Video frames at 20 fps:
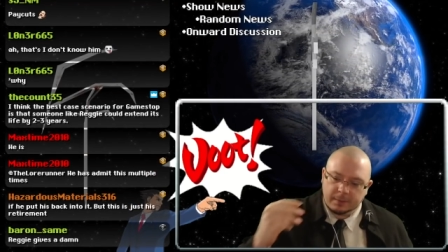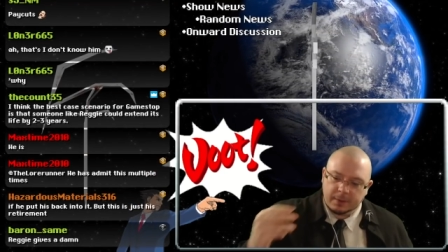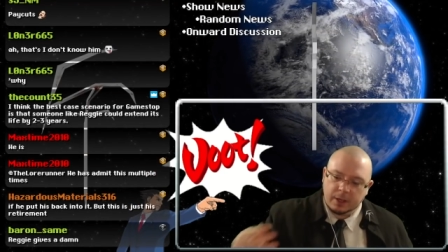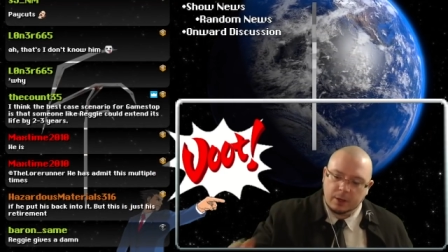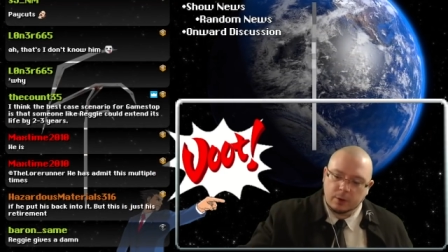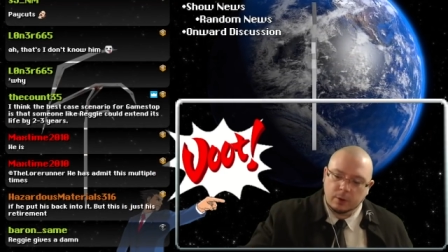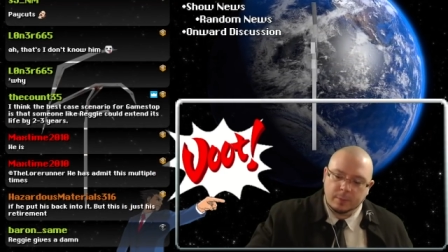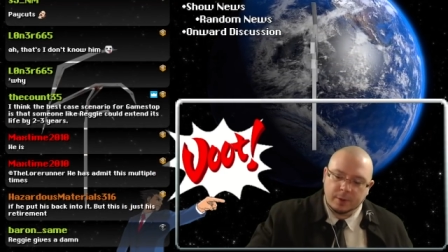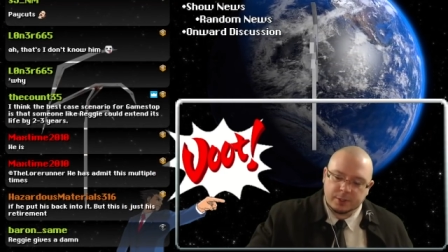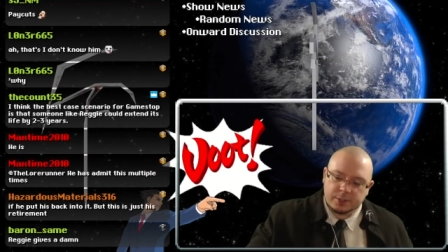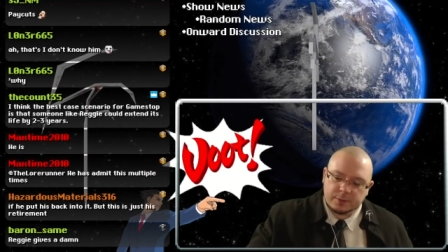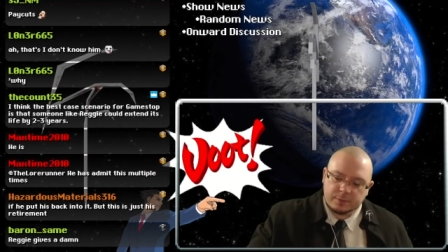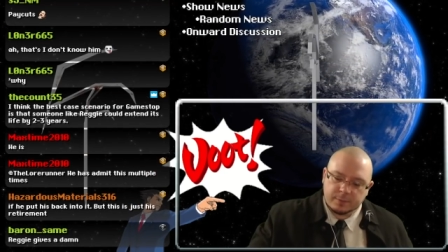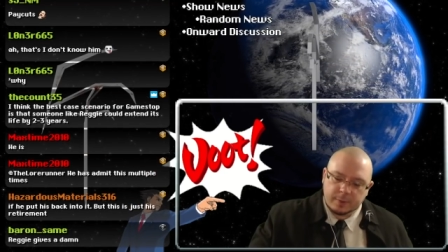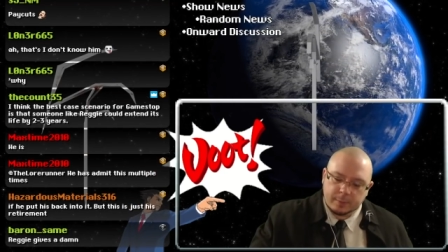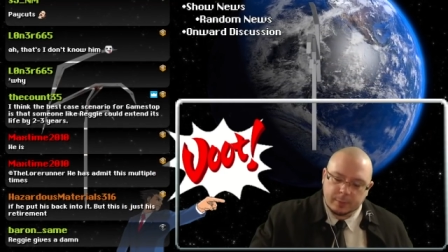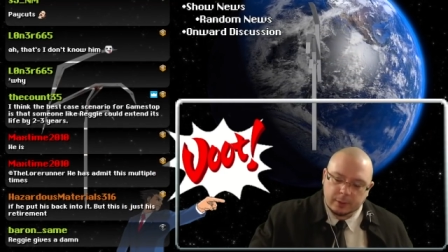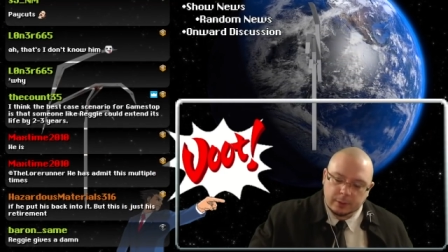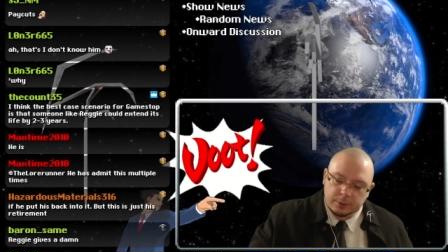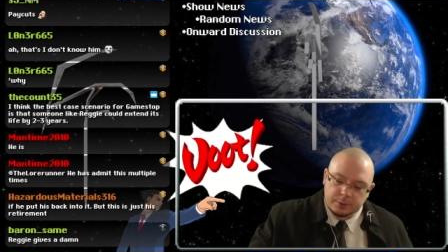you know, a bunch of
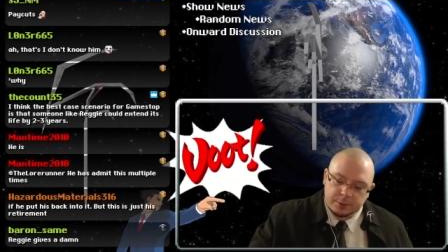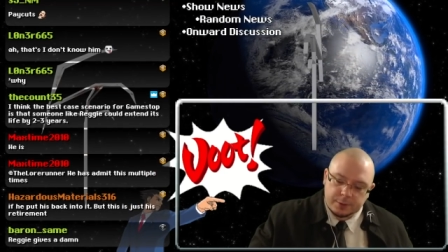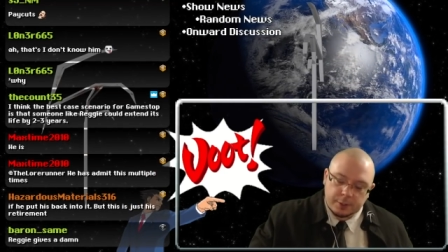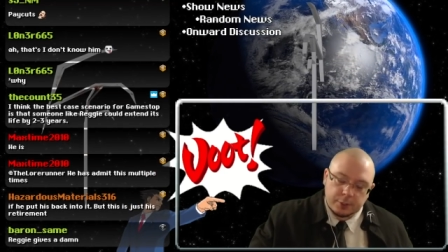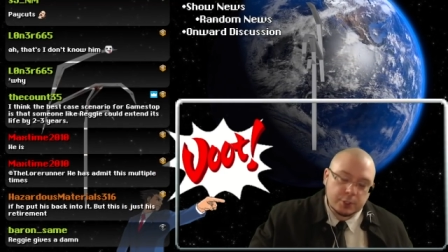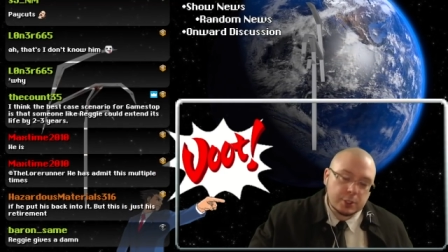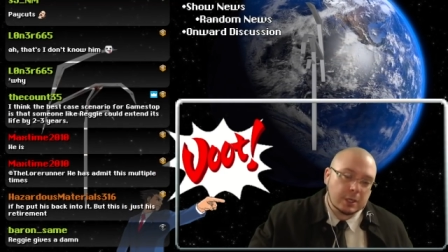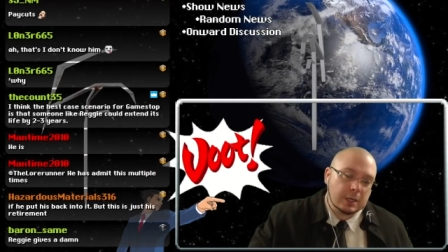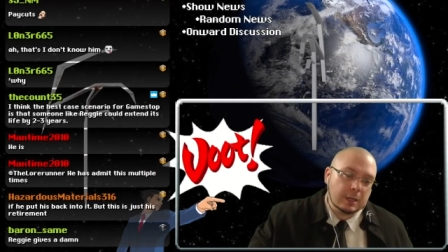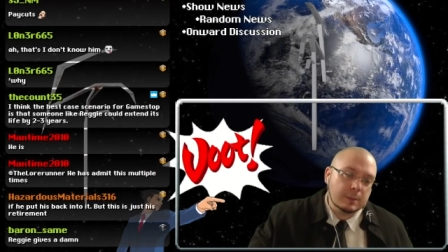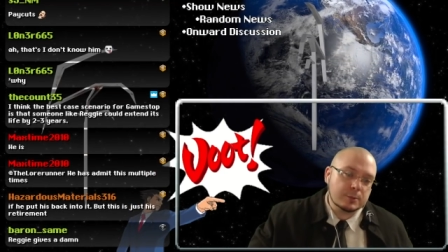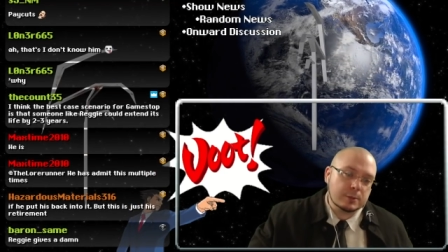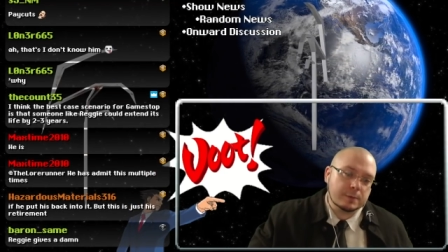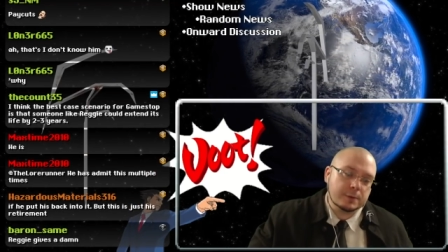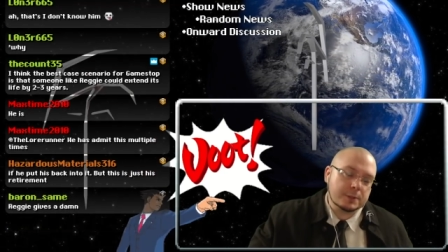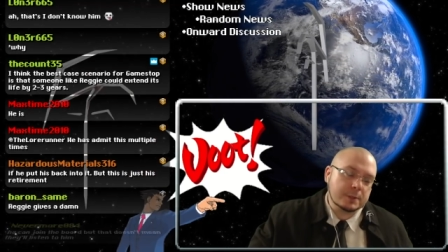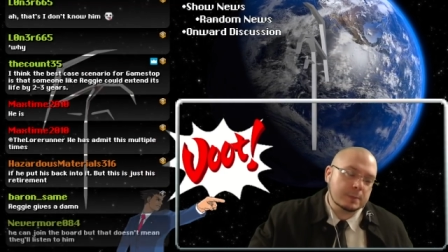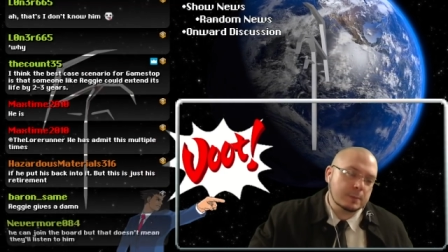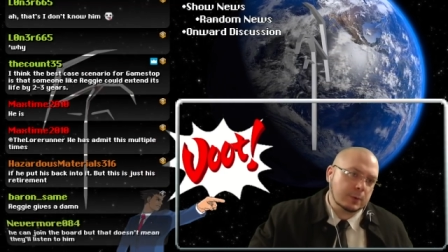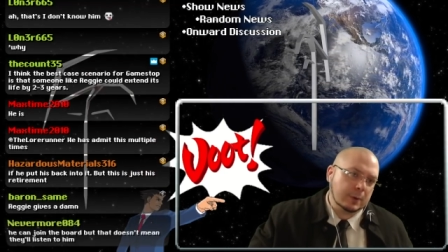people lose their jobs over
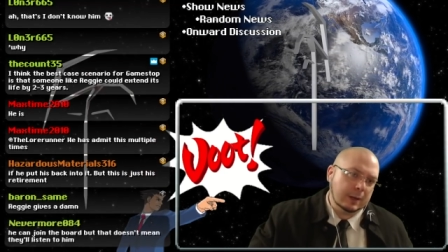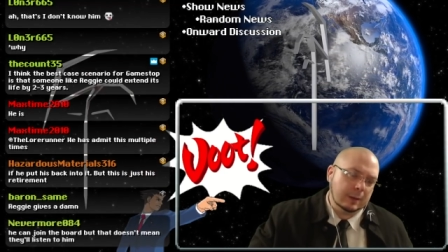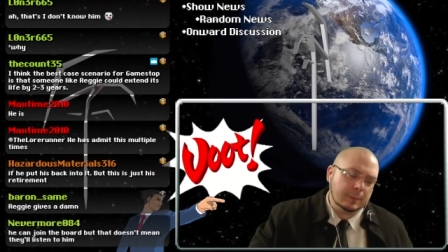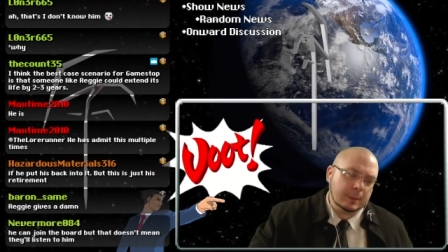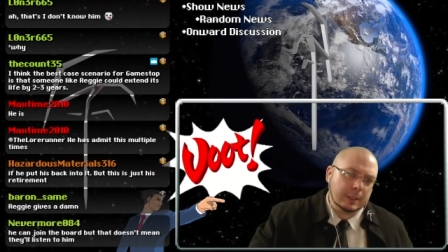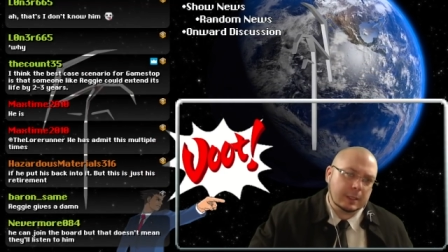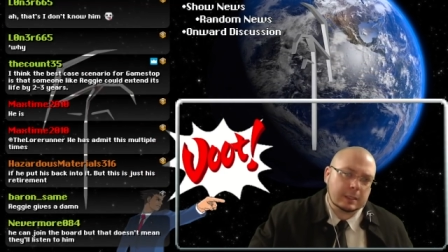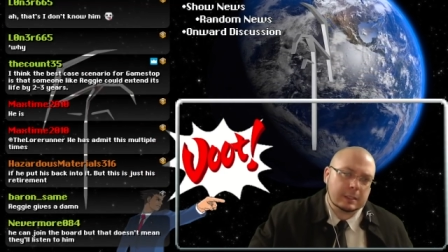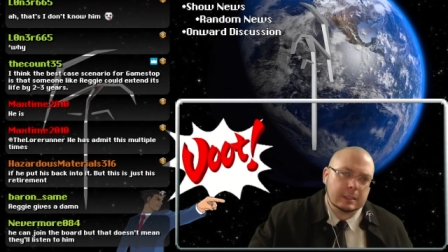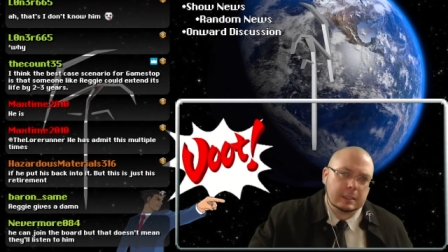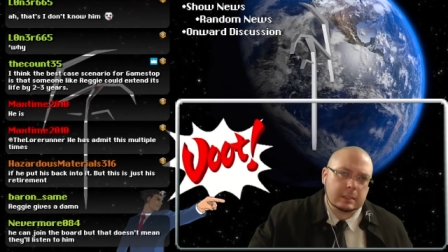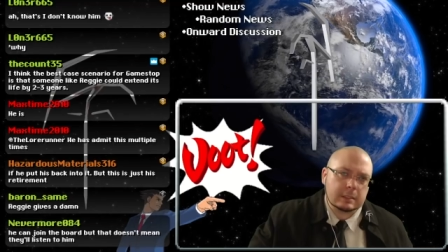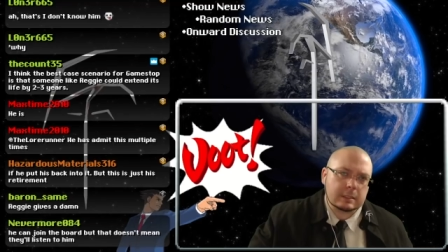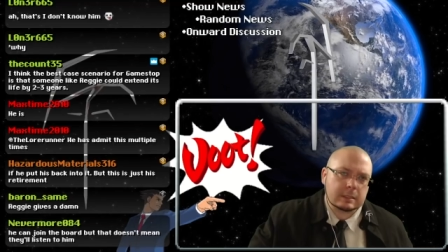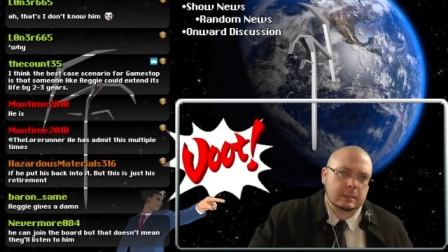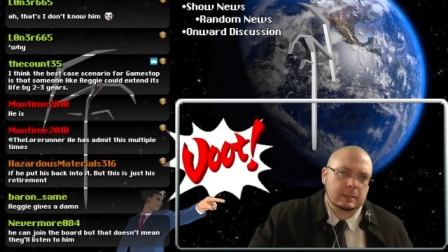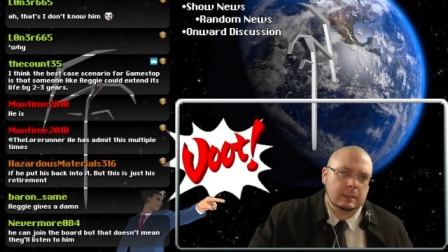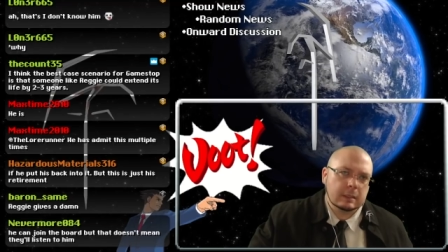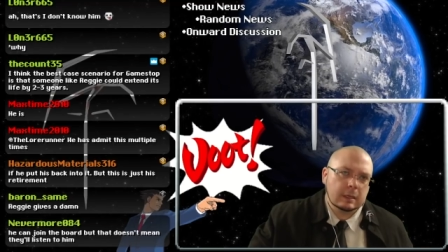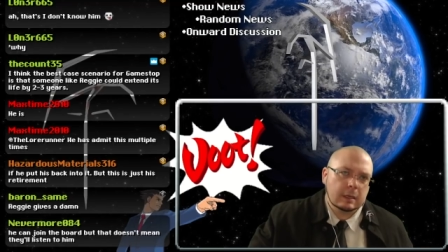some crap like this.